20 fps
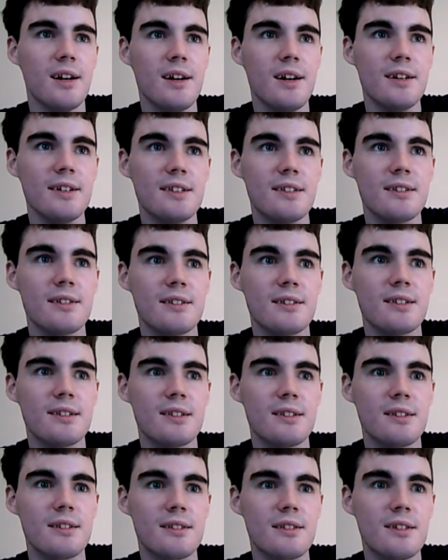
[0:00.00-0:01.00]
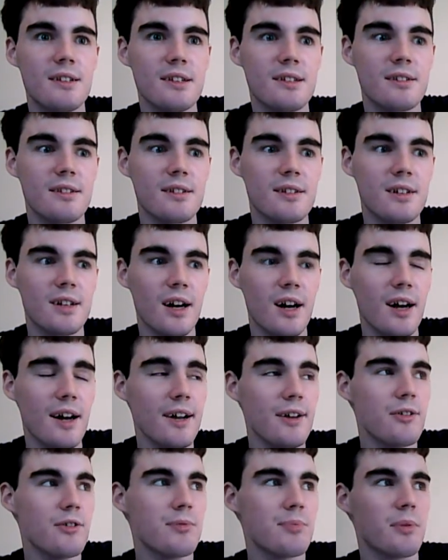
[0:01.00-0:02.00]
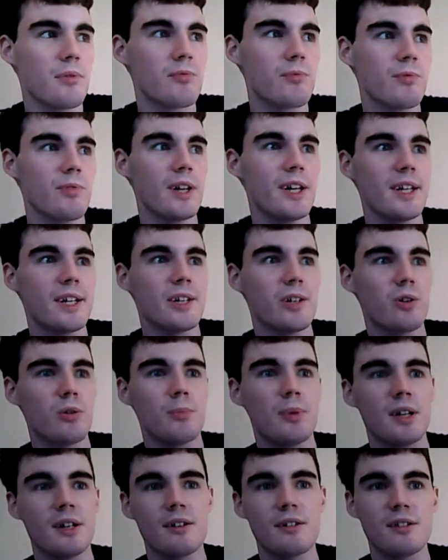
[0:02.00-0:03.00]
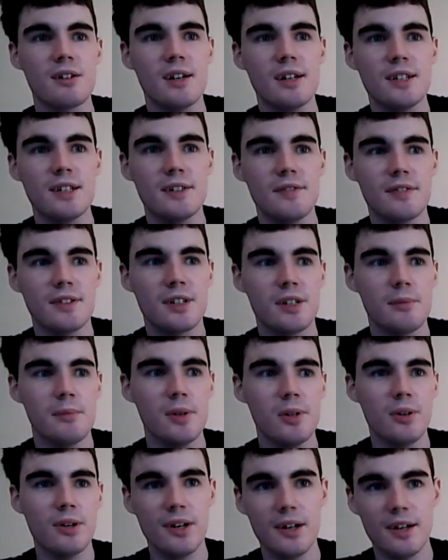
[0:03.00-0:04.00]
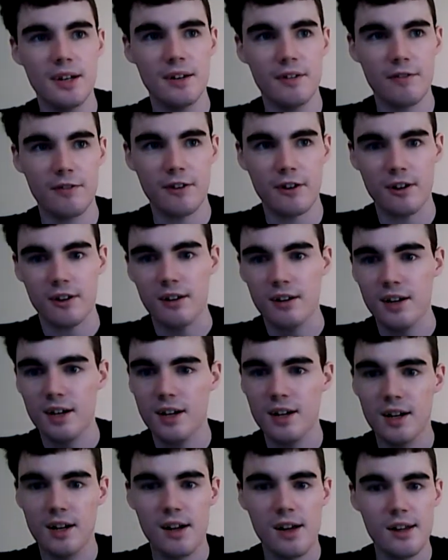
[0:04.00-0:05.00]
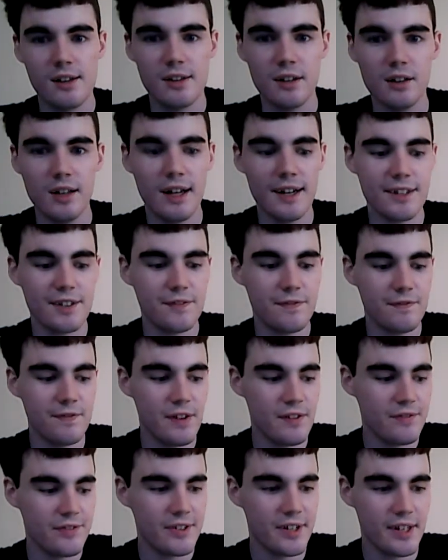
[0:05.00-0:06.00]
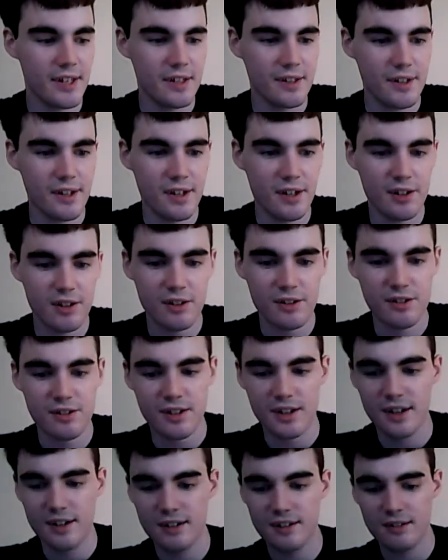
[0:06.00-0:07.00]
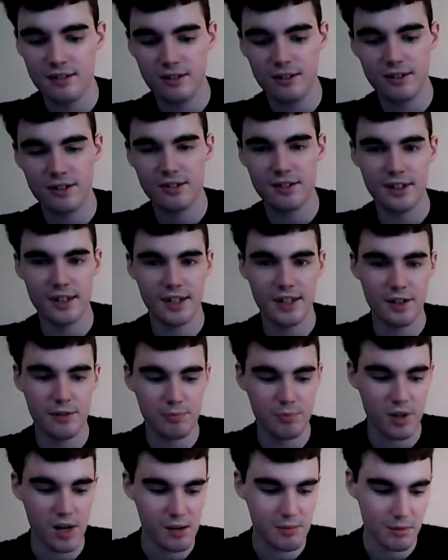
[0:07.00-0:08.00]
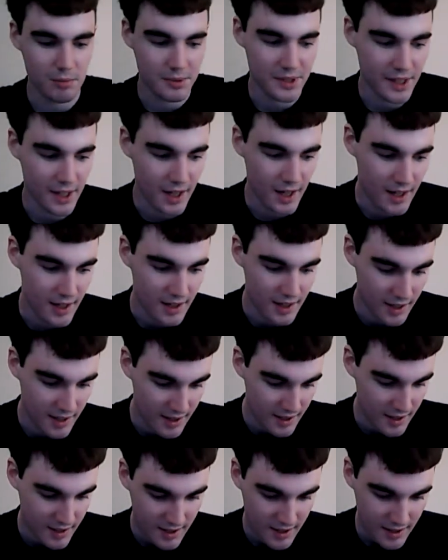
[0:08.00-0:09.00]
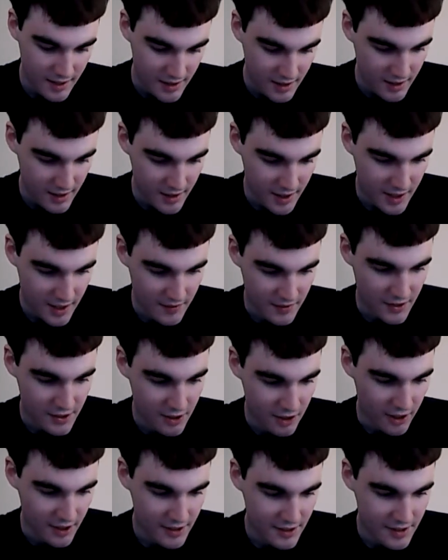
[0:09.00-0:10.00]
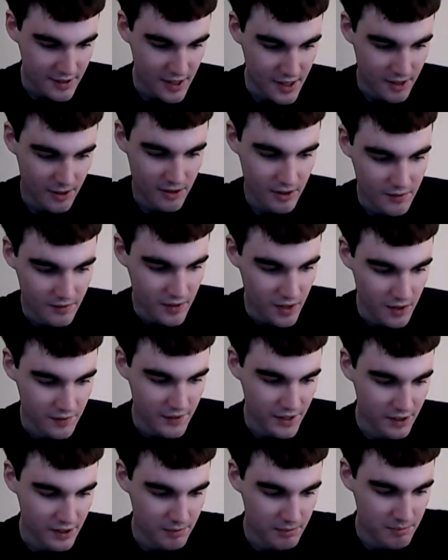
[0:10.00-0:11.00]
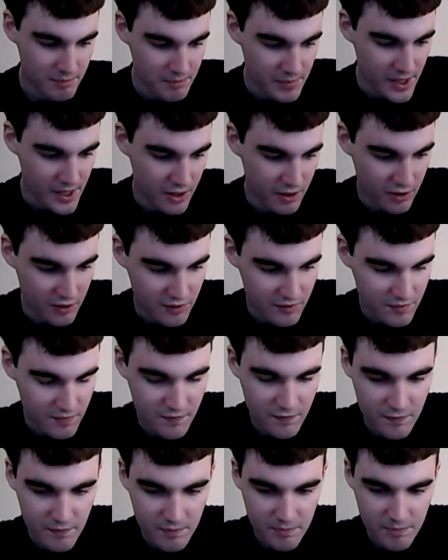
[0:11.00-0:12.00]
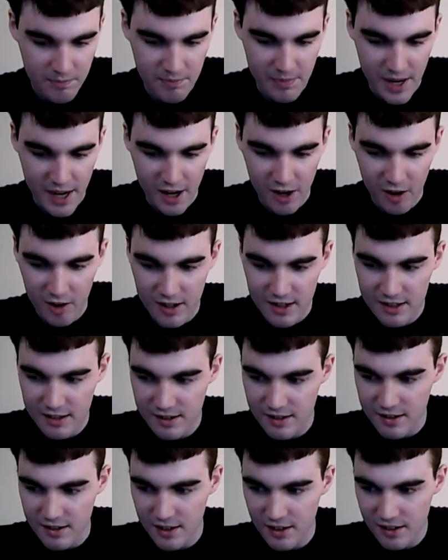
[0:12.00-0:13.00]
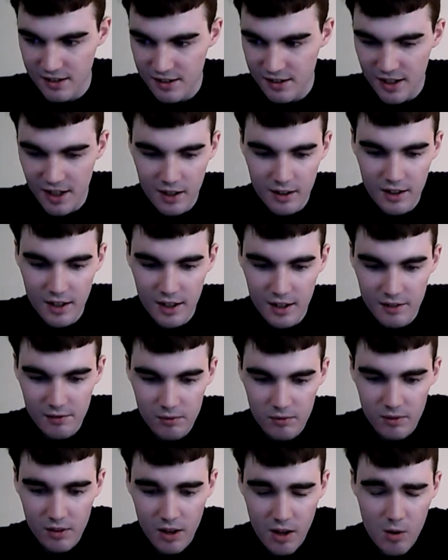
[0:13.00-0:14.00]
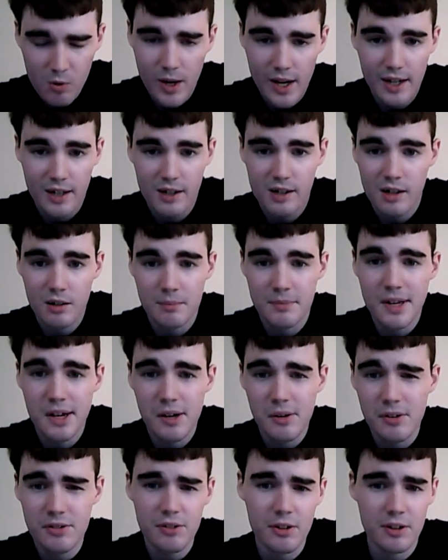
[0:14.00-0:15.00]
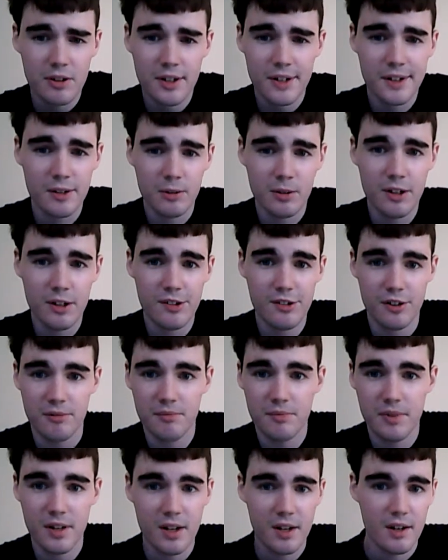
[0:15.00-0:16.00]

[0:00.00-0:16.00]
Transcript: it's this guy who's been ridiculed by the scientific community for the last 15 years, and it looks like he's probably got kind of a dark secret involving Peter's parents, and he's got a lot of weight on him. Now he's turning into a lizard.